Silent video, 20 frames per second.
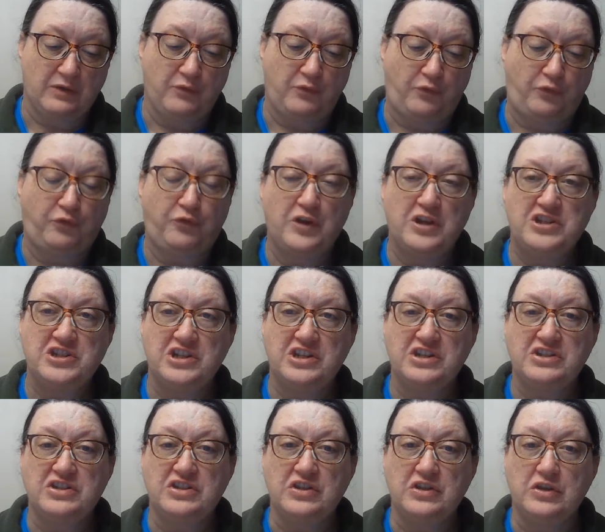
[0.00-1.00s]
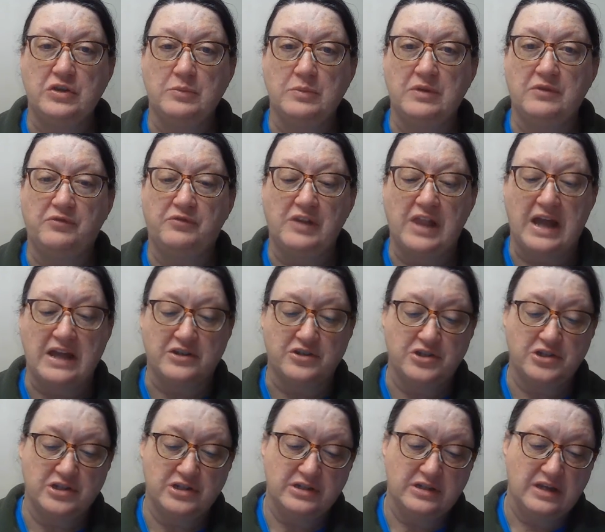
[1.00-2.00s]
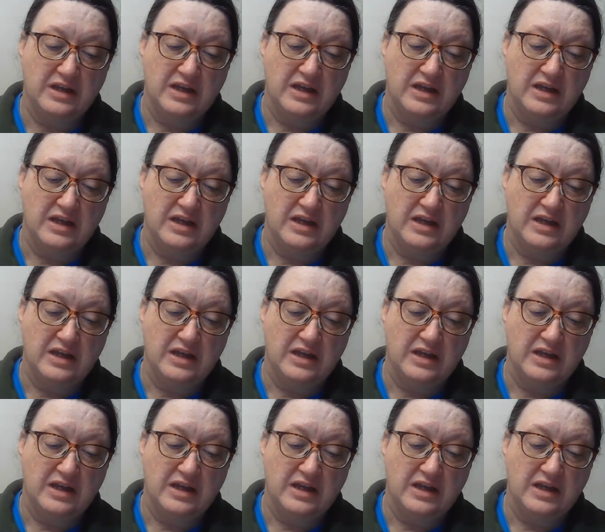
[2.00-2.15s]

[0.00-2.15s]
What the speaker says: frigid to human flesh,